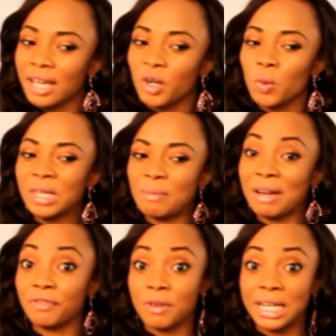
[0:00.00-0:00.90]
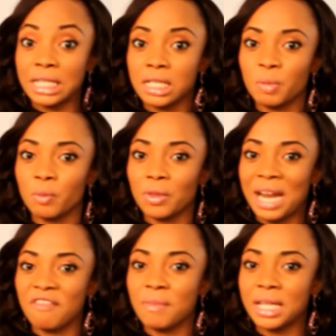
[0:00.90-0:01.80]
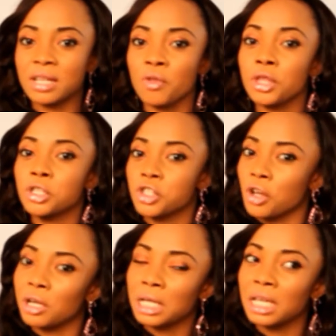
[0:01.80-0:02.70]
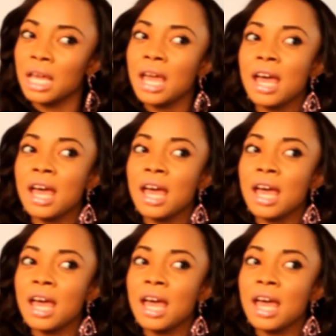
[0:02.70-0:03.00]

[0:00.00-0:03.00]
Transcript: I call them my friends, people that I've met on this journey.